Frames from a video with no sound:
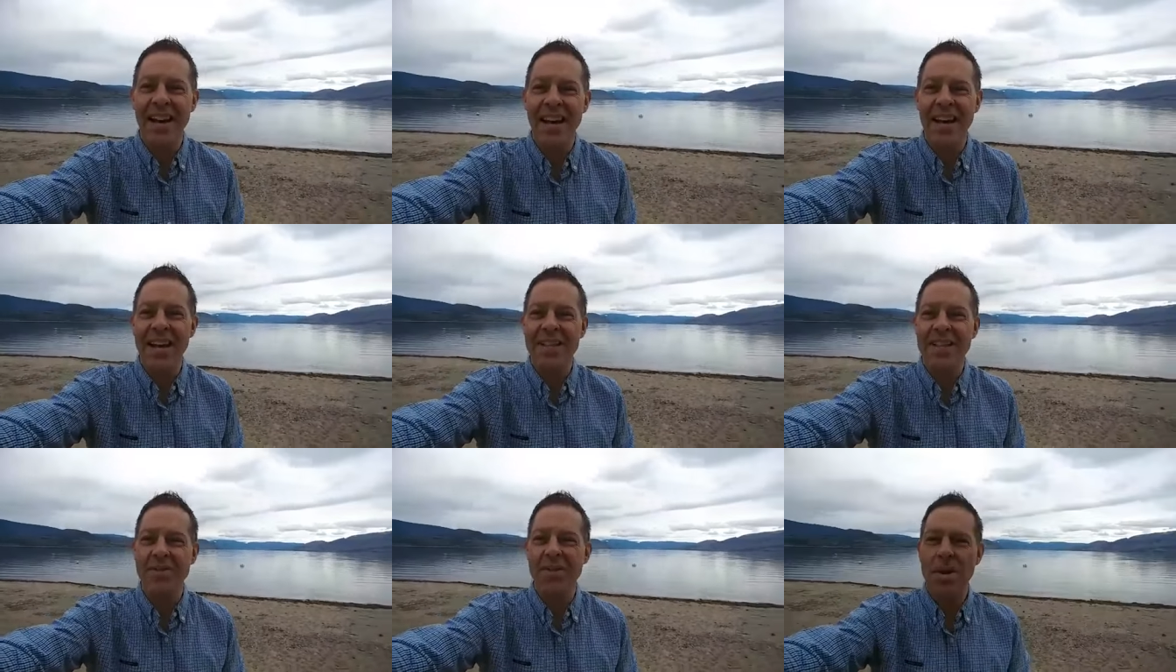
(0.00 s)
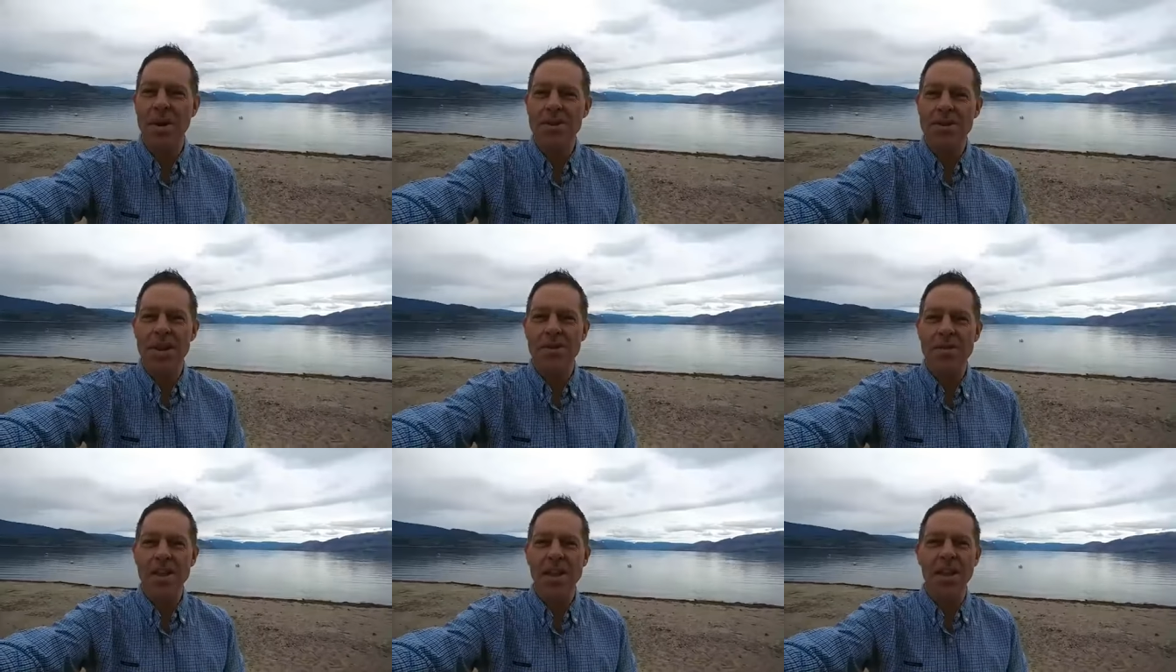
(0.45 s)
Uh, it's
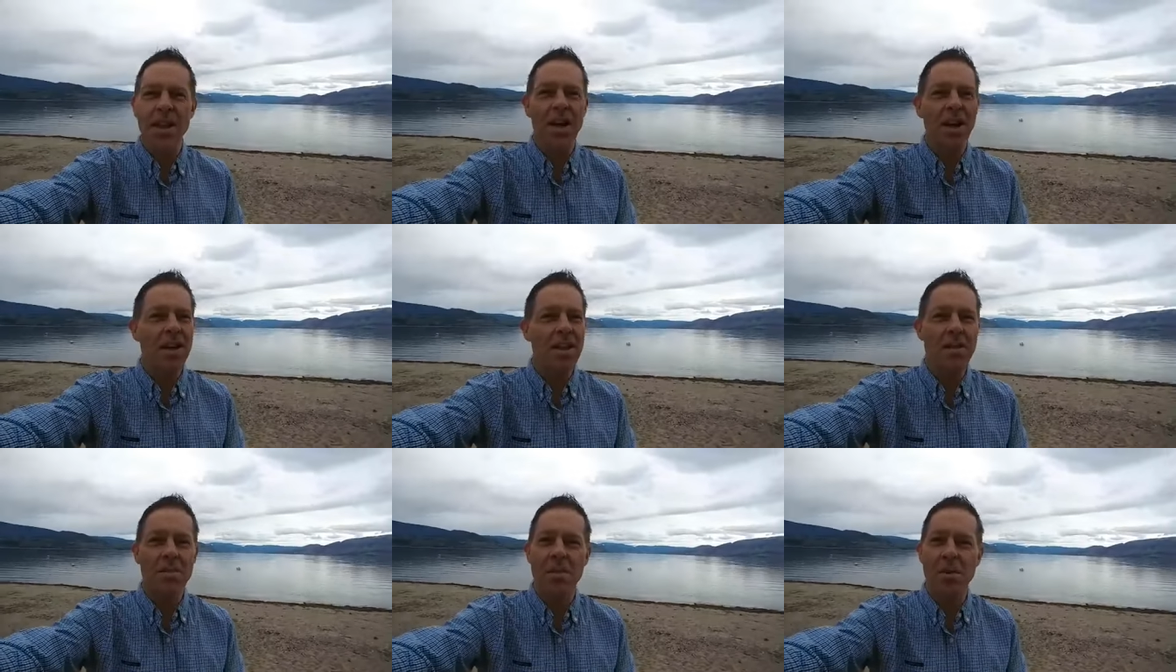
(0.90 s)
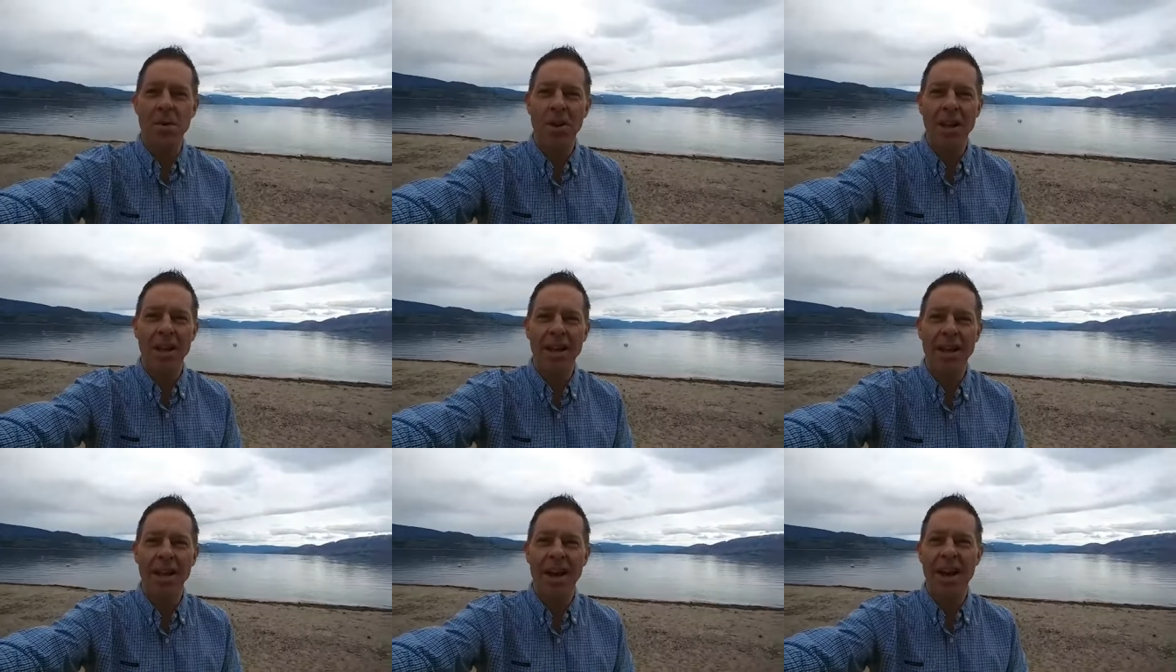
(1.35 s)
around 7 o'clock in the
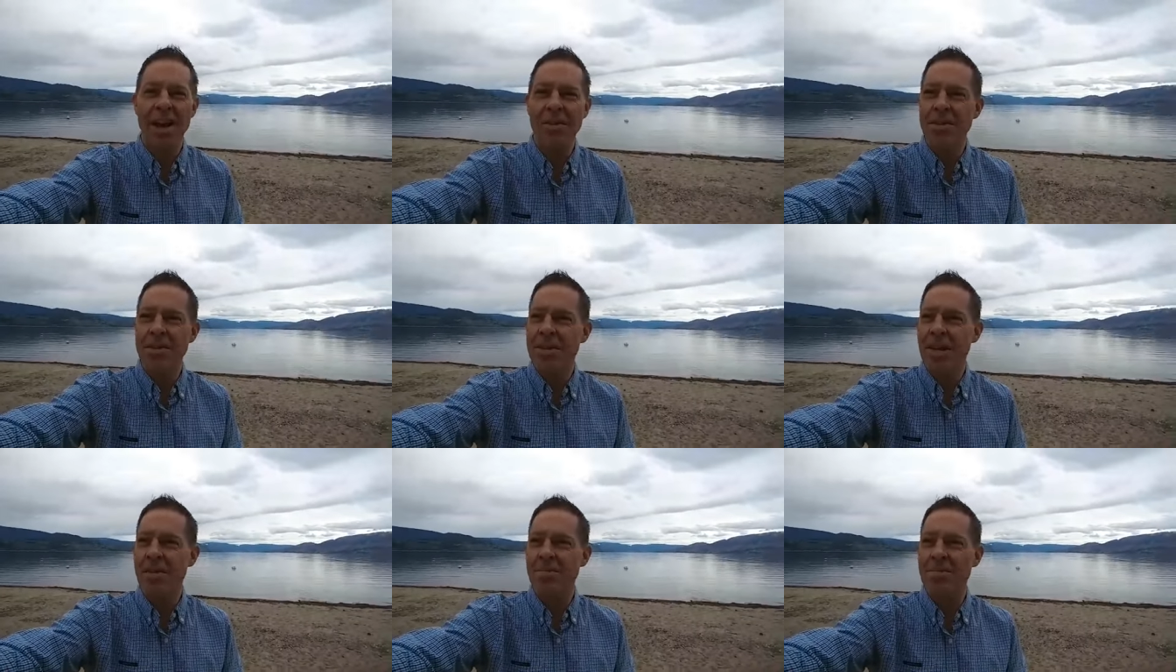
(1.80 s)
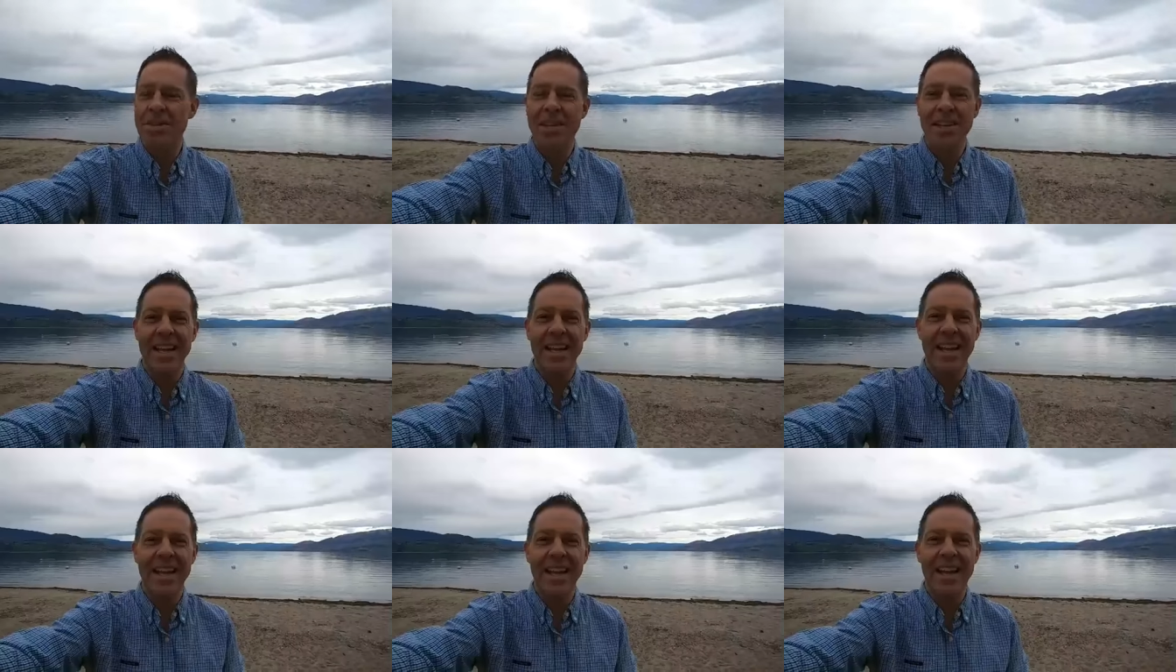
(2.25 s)
morning. I was
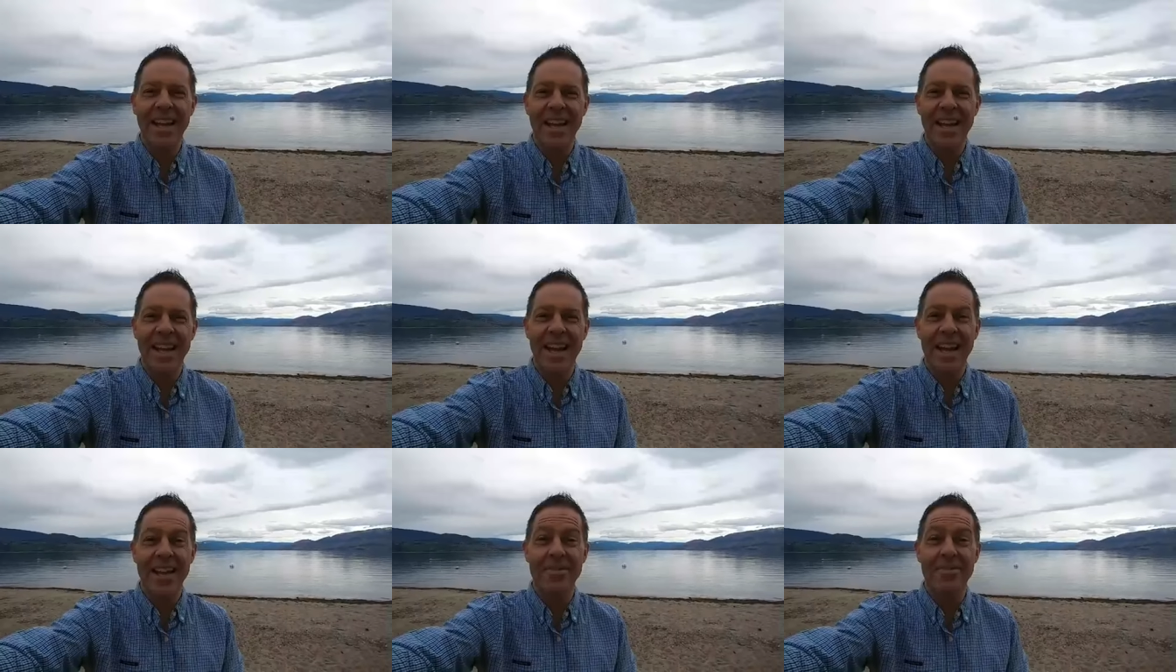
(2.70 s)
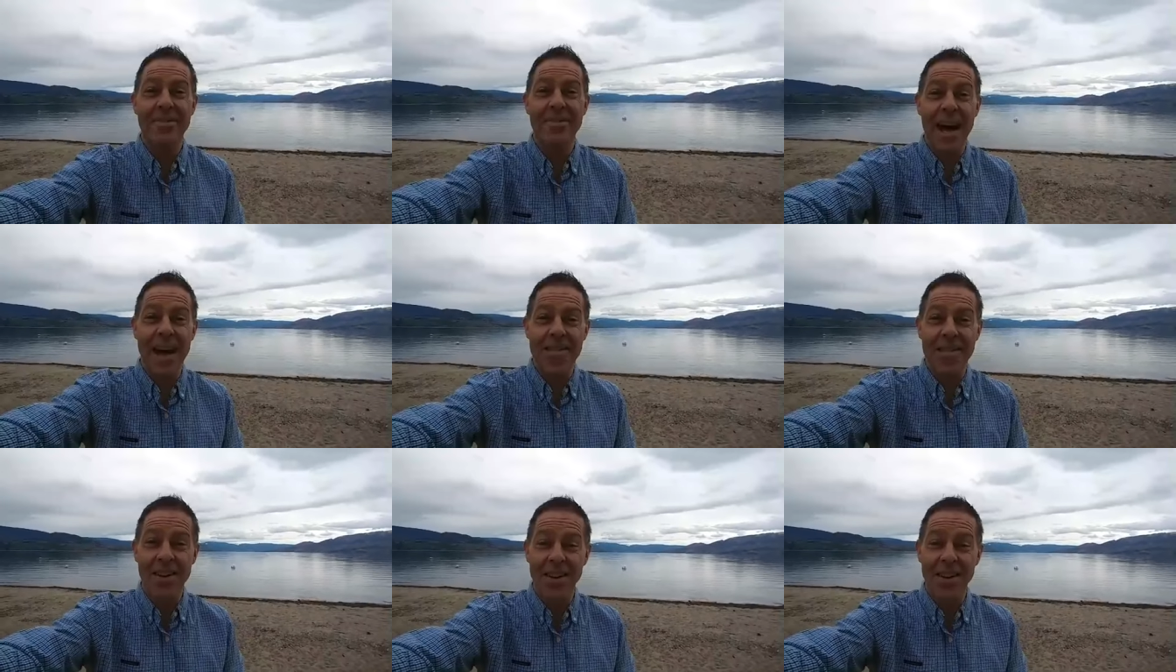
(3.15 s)
up today at
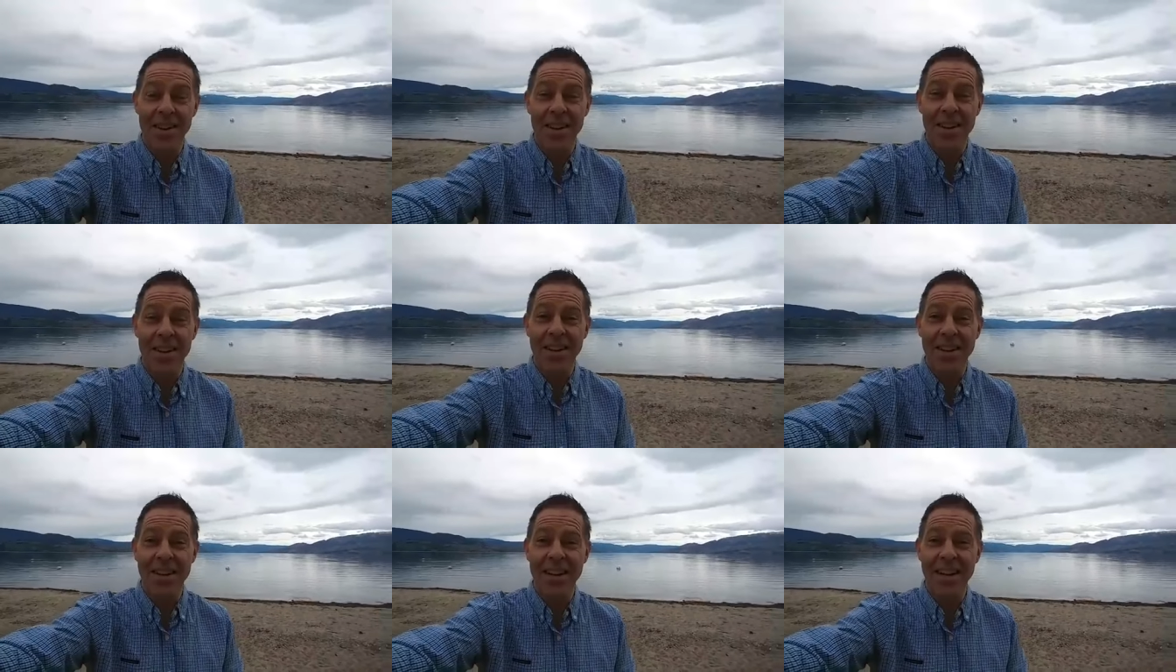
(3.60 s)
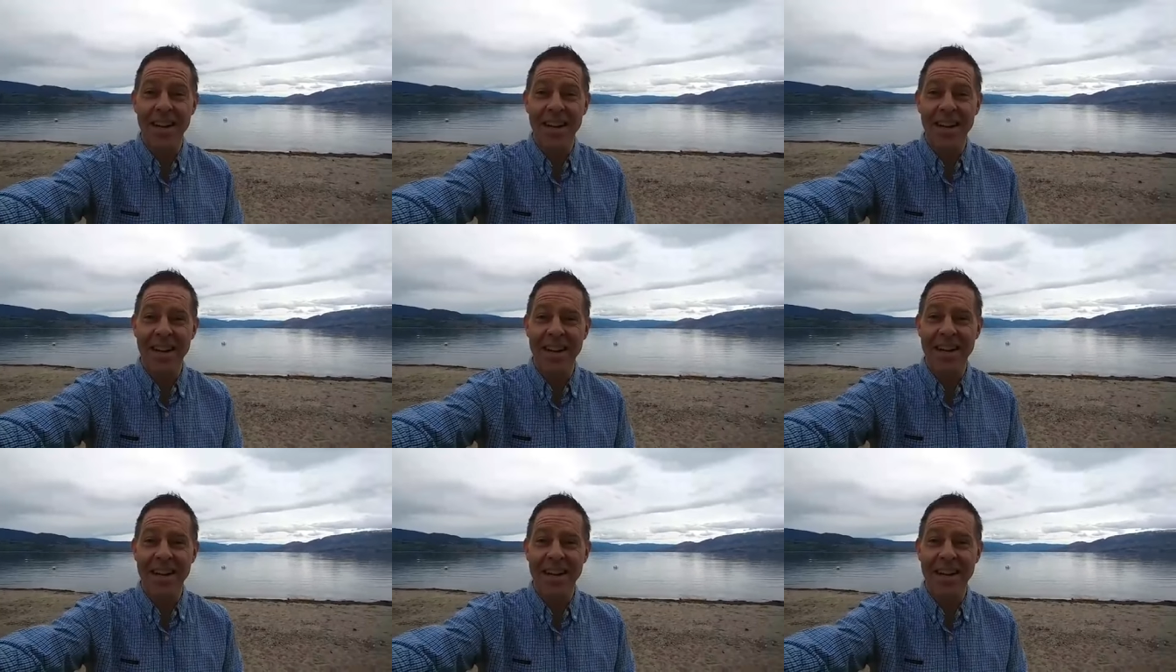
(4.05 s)
5 o'clock.